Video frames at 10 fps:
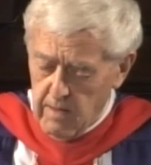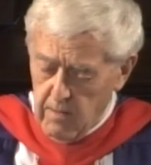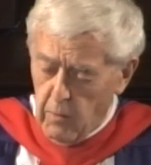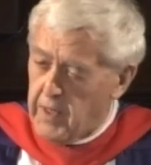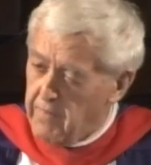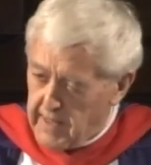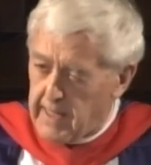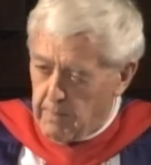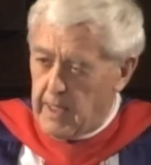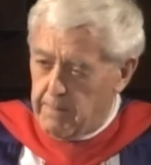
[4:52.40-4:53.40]
whatever
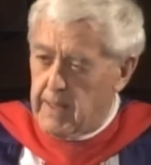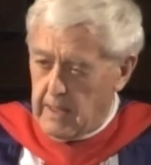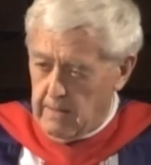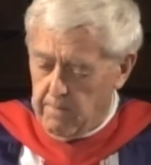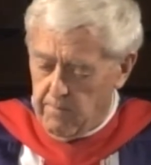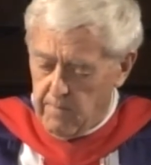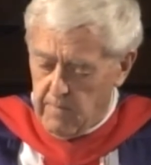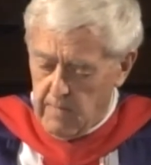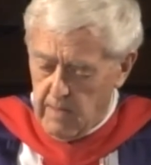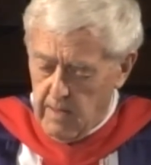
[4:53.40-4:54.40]
that might mean.
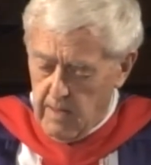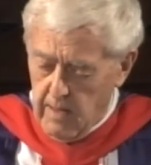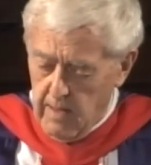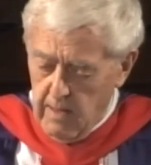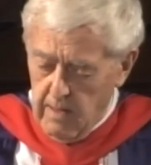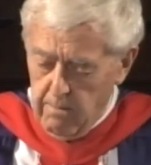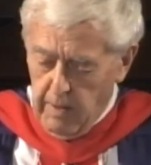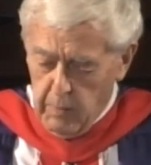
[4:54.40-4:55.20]
But